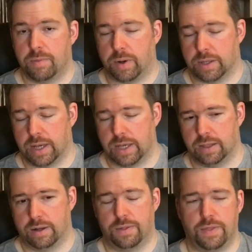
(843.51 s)
in
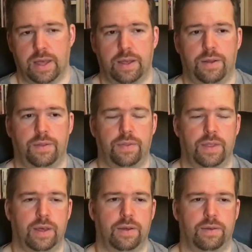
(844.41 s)
particular that
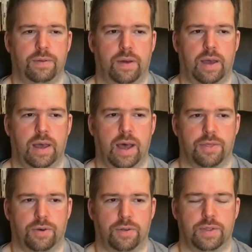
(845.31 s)
I
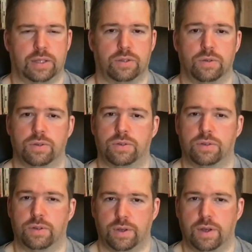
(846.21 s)
thought this
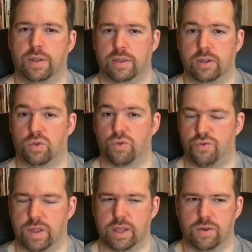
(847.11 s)
looks
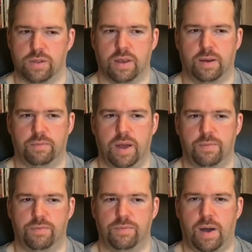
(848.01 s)
really good.
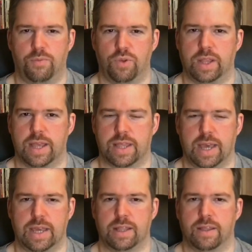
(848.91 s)
I'm really
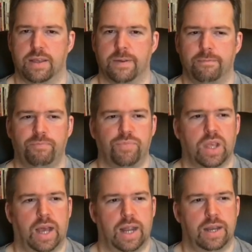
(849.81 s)
excited.
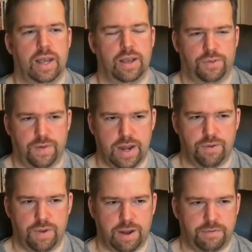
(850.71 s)
And it's
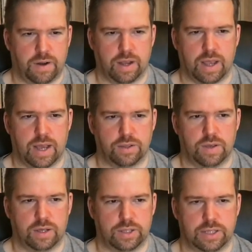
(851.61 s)
very rare for
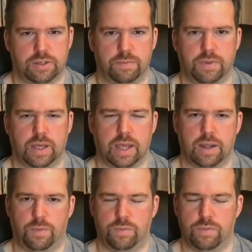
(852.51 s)
a system to
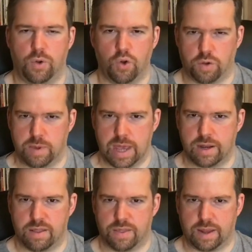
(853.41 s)
kind of hook me
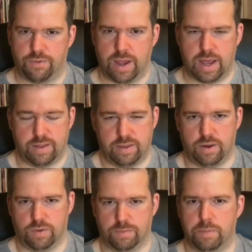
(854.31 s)
in and think, right,
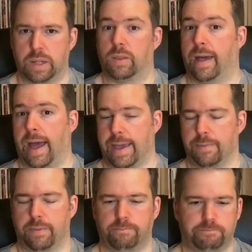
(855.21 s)
build the hype.